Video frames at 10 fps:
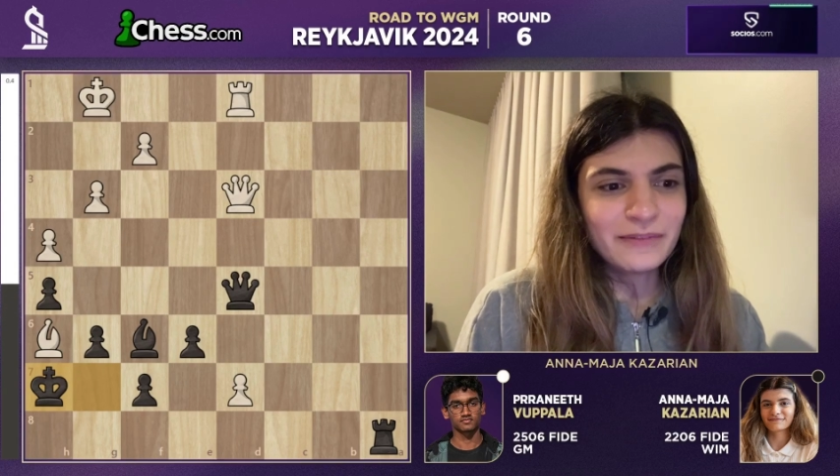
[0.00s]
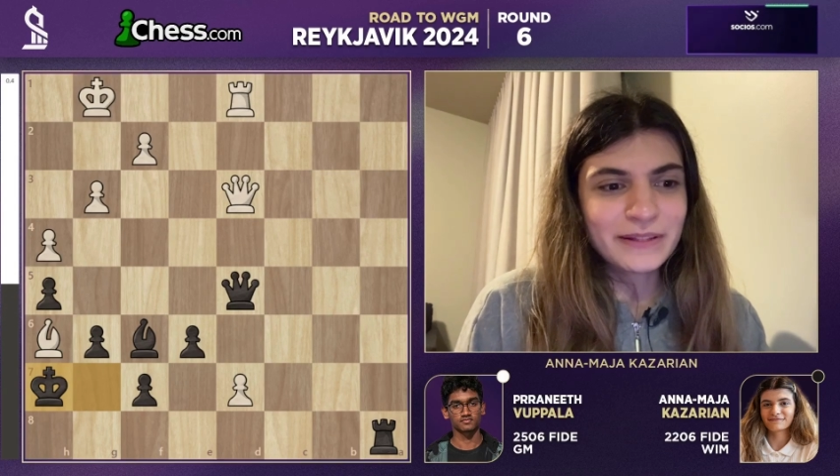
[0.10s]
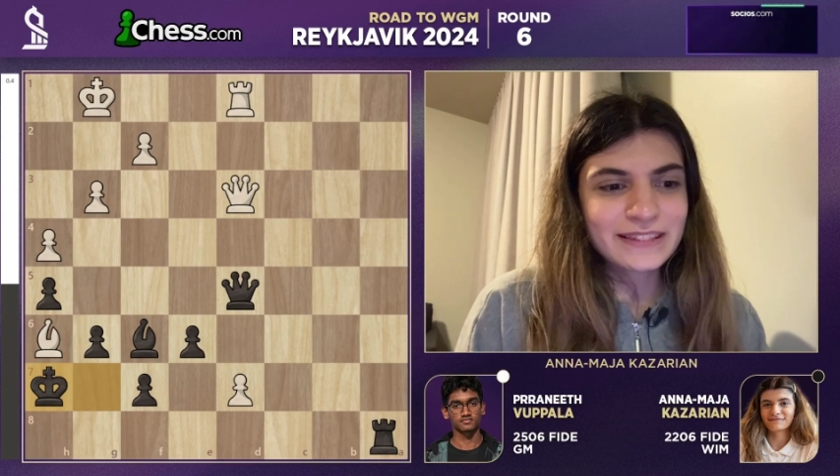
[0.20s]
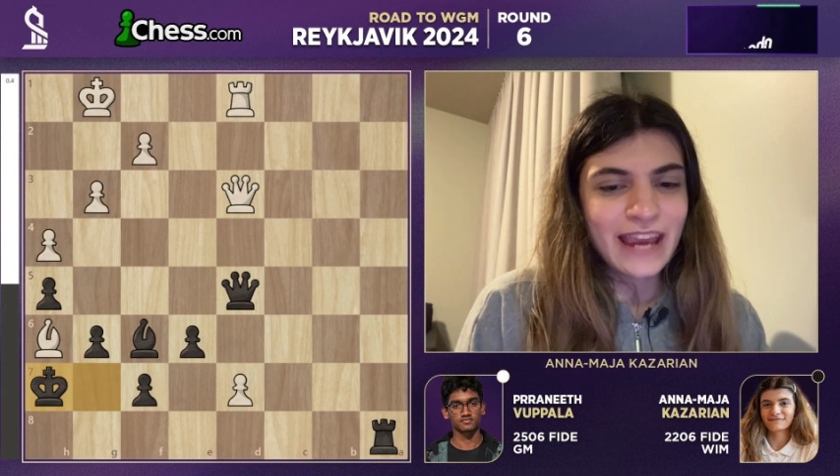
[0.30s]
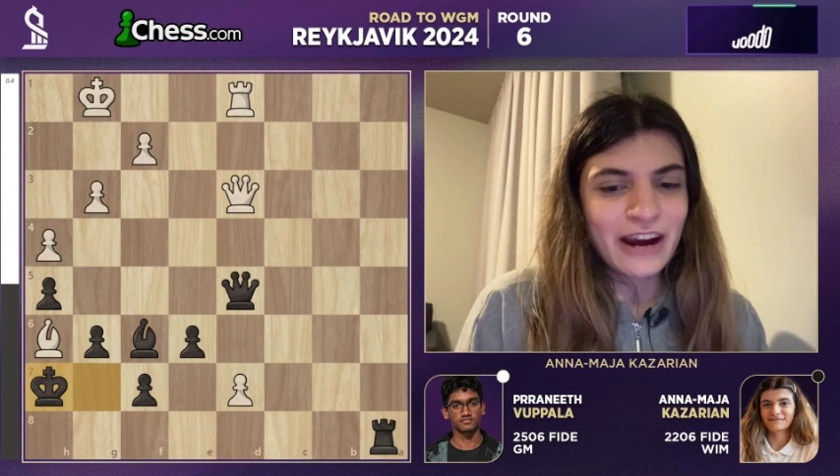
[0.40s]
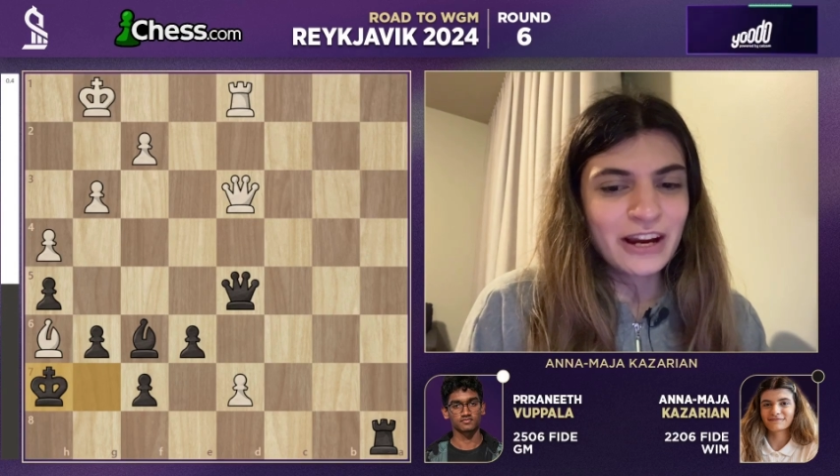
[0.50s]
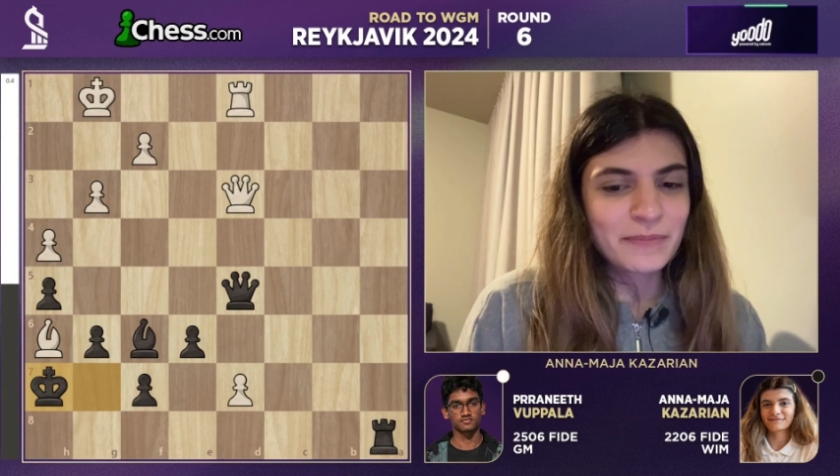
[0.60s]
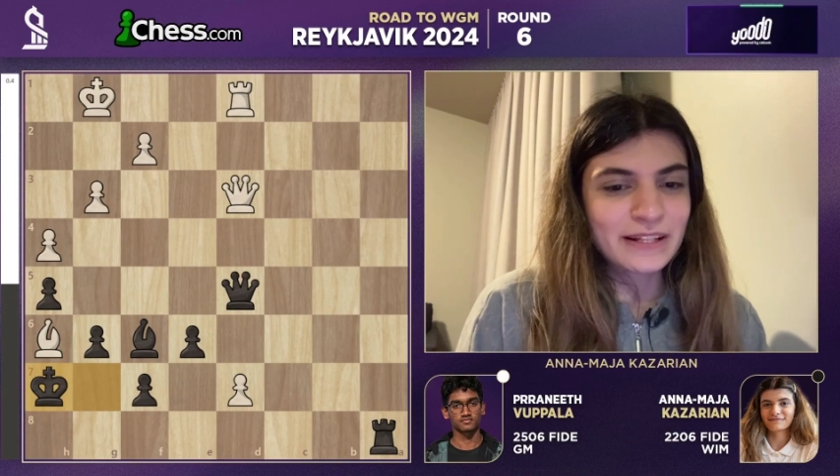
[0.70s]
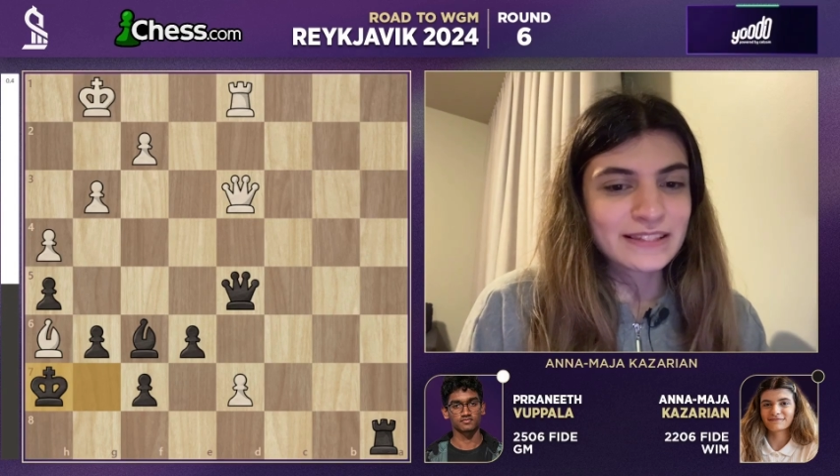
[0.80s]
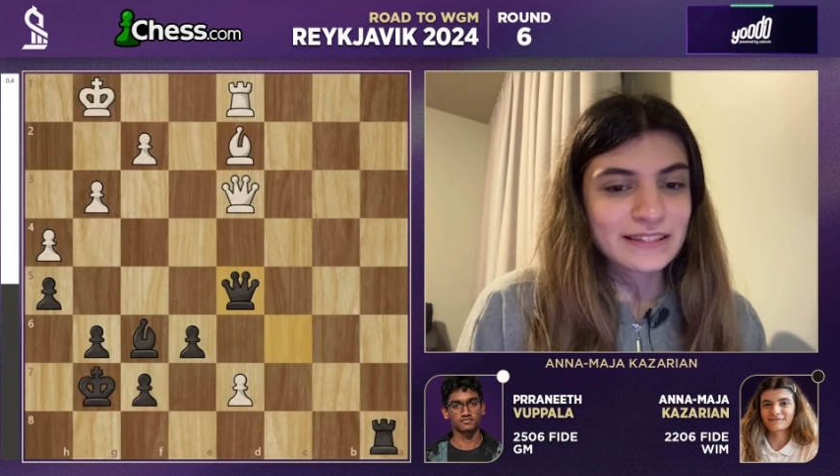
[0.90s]
bit scary,
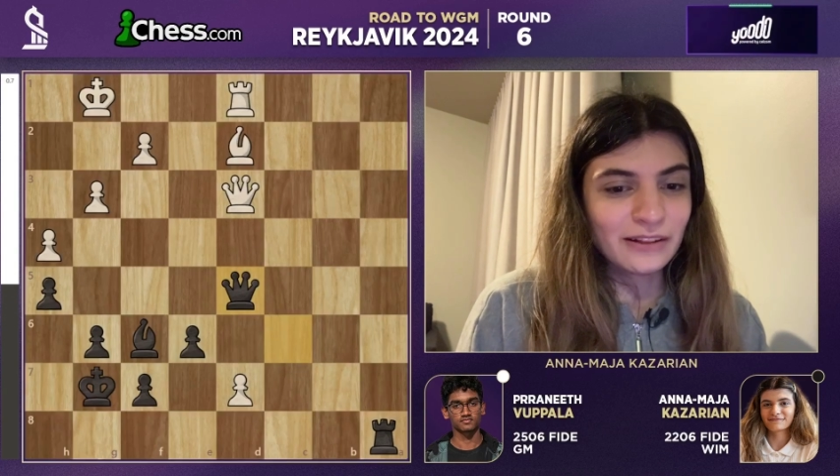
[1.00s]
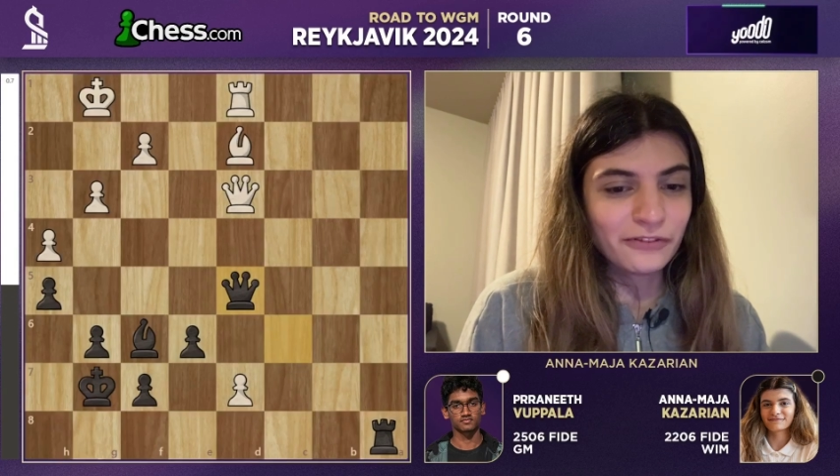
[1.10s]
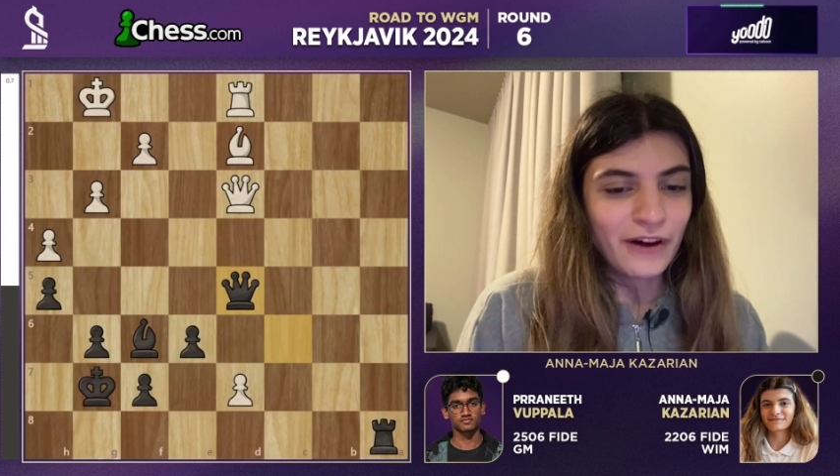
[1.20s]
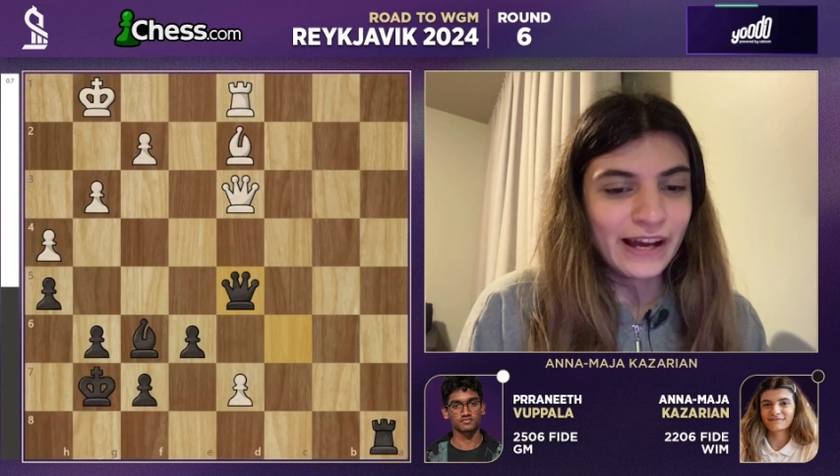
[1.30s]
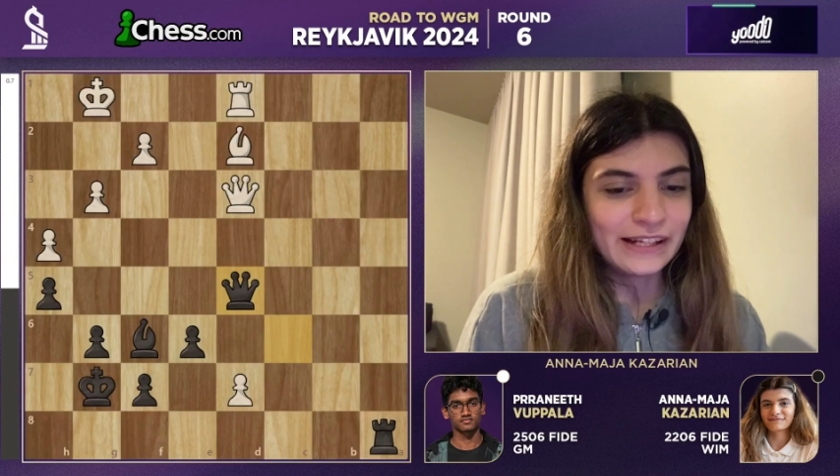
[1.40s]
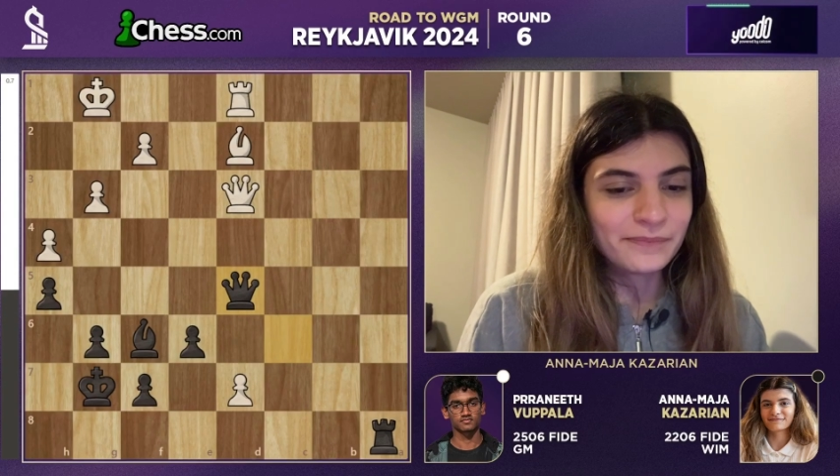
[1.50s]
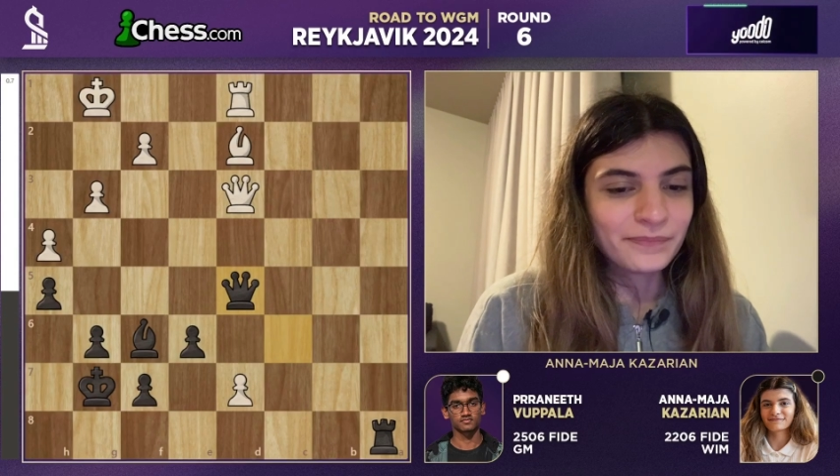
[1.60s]
but it's still fine.